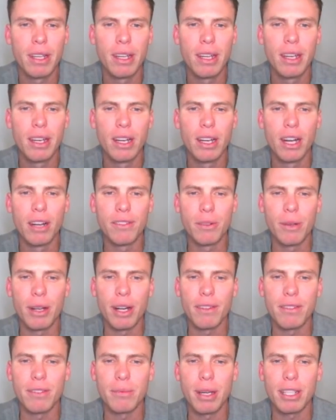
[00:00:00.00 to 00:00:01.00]
hopefully won't
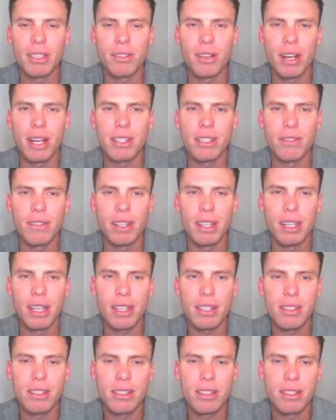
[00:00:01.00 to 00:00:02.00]
have to make trades over the
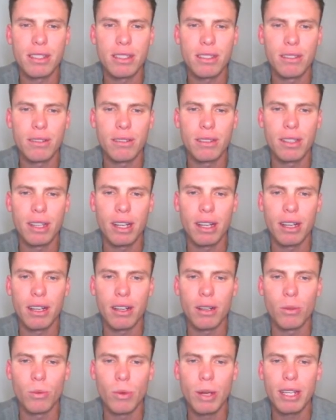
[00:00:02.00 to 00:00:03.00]
next uh,
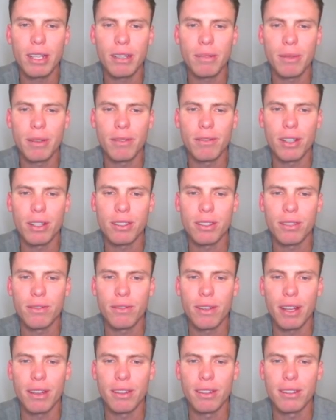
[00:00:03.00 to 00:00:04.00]
week. I've been focused on
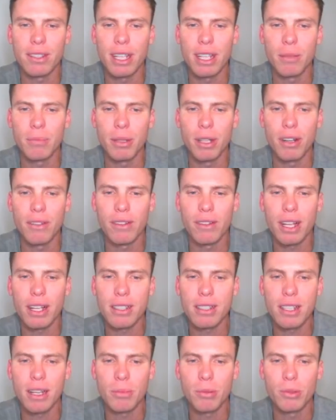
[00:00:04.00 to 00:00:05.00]
round 13 a bit over the
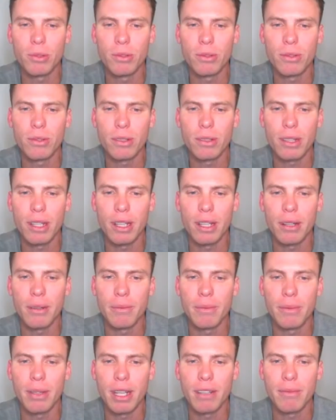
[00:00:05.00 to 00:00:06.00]
last couple
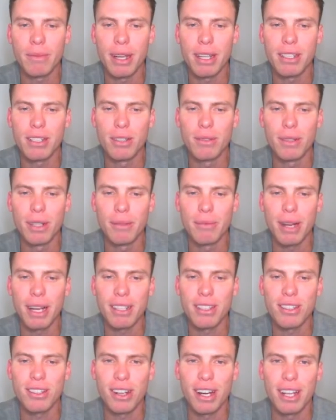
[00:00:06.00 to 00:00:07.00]
um, and have made too many
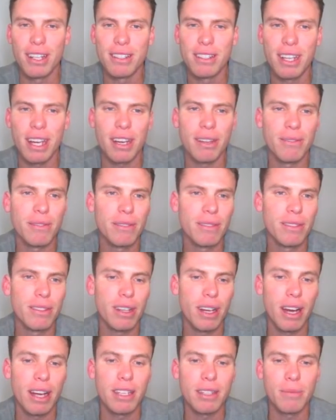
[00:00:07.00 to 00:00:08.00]
max trades yet. I
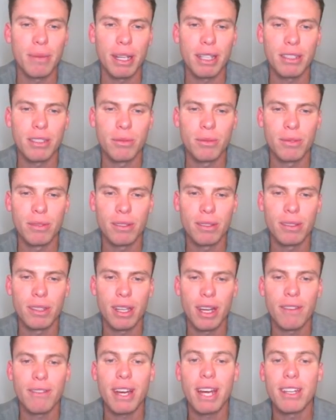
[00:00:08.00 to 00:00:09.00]
had to make to
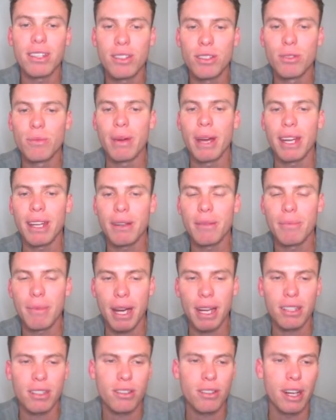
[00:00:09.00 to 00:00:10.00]
have had to make
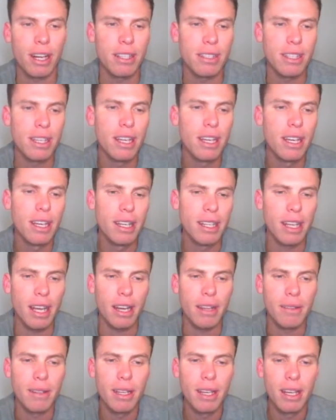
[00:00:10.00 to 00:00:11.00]
max trades. Yeah,
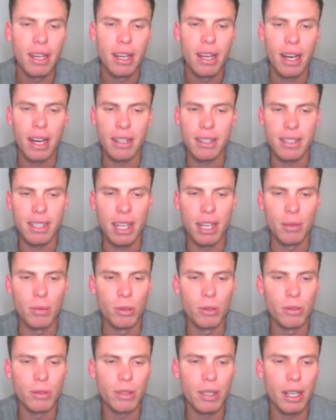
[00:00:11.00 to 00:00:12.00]

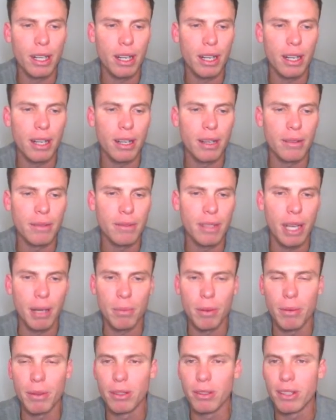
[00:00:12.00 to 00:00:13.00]
understandable. Uh, yeah,
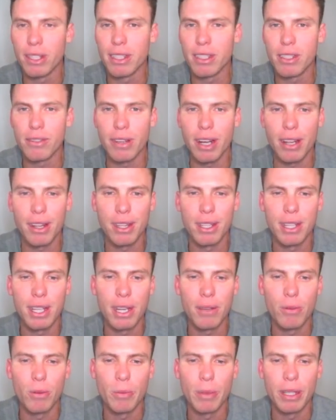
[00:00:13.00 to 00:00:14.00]
probably looking to round
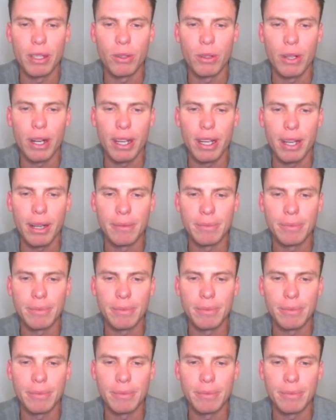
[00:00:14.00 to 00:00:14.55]
13 would be a good idea.